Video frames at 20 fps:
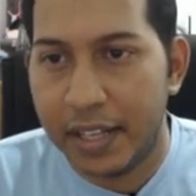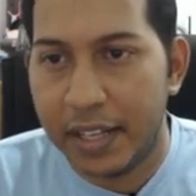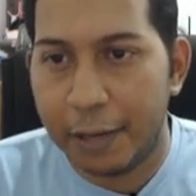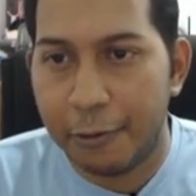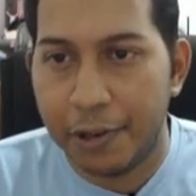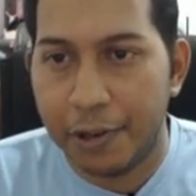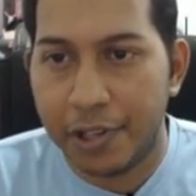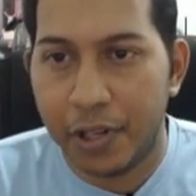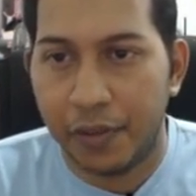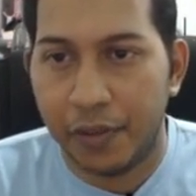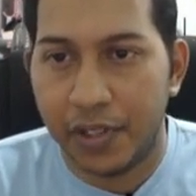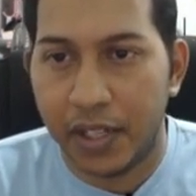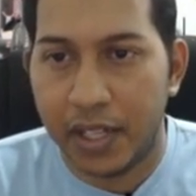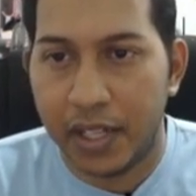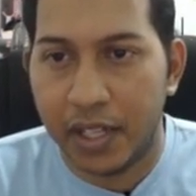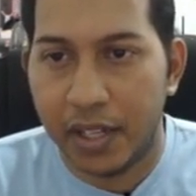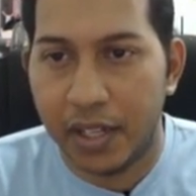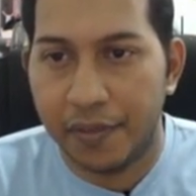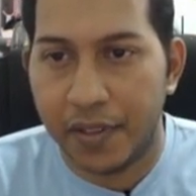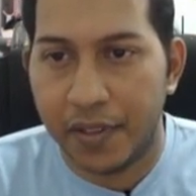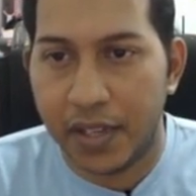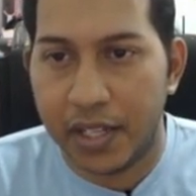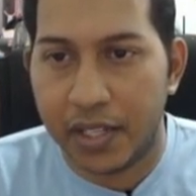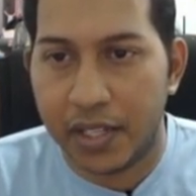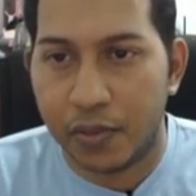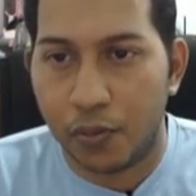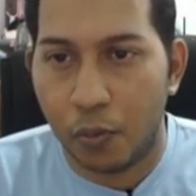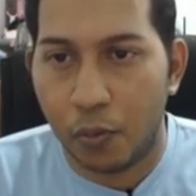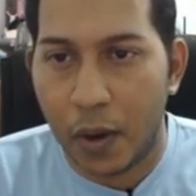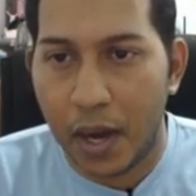equation of the curve
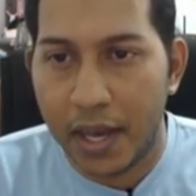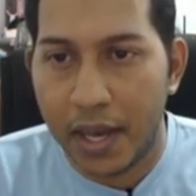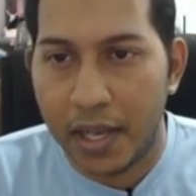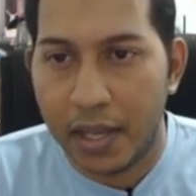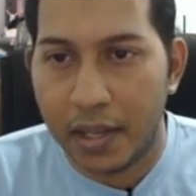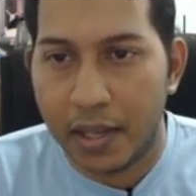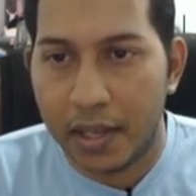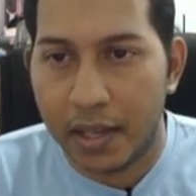is y